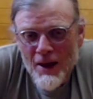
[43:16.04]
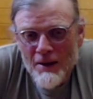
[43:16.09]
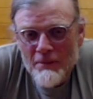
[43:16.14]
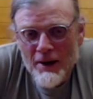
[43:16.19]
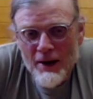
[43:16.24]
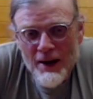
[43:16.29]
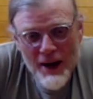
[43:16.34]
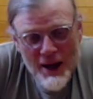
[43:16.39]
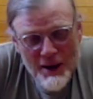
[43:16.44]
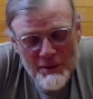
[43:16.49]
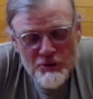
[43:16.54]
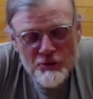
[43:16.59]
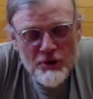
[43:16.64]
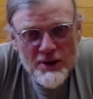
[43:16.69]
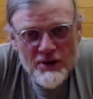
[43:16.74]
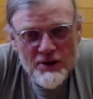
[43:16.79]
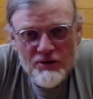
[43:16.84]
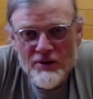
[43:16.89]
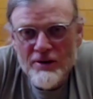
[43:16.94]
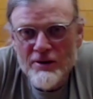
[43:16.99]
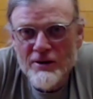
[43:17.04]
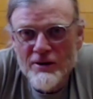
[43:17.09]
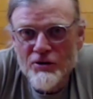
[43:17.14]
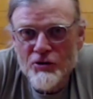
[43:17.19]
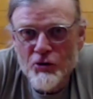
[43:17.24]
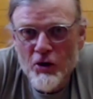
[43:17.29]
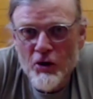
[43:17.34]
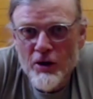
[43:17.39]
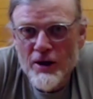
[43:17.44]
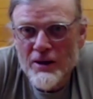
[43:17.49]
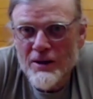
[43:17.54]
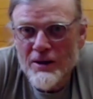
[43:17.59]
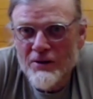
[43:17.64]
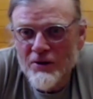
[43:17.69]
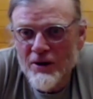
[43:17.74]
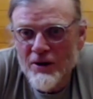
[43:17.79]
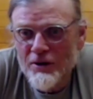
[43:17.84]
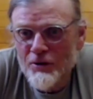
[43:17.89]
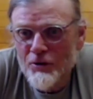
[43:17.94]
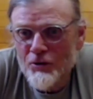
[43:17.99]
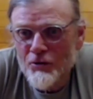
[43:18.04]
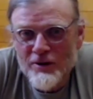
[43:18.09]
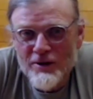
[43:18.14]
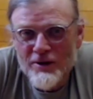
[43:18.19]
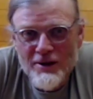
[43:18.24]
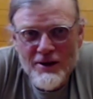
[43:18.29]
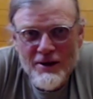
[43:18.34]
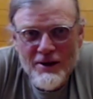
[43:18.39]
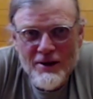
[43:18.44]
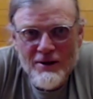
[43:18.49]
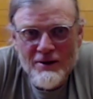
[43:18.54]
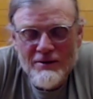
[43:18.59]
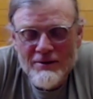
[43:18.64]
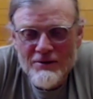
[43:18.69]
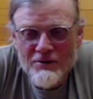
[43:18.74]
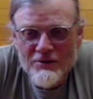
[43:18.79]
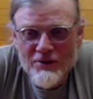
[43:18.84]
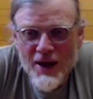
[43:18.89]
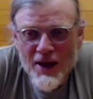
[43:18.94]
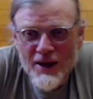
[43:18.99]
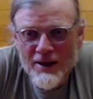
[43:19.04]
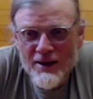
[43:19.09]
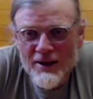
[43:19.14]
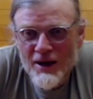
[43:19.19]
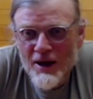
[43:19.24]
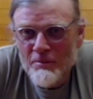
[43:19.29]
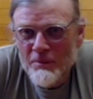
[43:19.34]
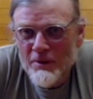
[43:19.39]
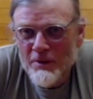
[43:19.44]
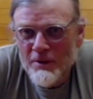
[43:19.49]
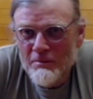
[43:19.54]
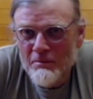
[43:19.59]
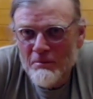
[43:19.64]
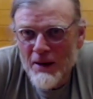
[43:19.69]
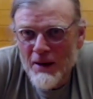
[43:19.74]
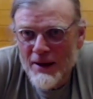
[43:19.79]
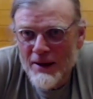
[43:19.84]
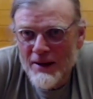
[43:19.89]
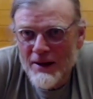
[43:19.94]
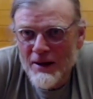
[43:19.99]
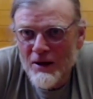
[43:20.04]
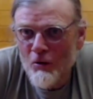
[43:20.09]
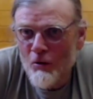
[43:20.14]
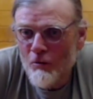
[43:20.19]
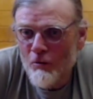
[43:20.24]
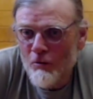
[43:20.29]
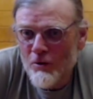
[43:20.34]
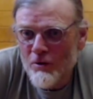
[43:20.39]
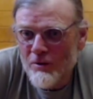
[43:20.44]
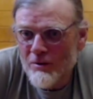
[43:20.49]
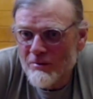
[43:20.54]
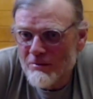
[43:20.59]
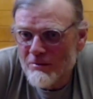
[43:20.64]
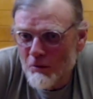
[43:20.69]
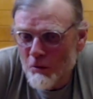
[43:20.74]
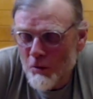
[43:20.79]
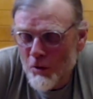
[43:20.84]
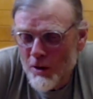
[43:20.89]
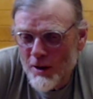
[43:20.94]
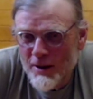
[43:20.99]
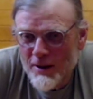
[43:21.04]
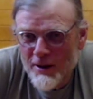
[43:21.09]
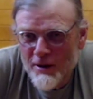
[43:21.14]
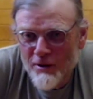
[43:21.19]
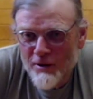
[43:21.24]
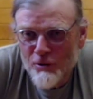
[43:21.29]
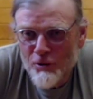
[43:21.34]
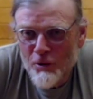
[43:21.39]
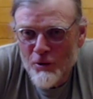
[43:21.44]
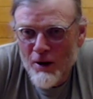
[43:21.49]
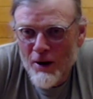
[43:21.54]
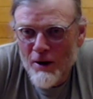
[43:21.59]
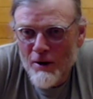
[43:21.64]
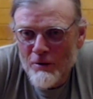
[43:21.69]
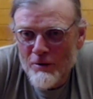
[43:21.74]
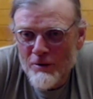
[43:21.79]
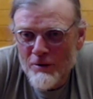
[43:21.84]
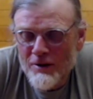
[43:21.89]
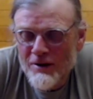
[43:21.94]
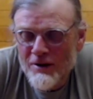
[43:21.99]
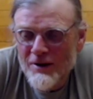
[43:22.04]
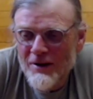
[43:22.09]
My hamstrings didn't enjoy it because I usually did it standing up and bending over, working near the ground.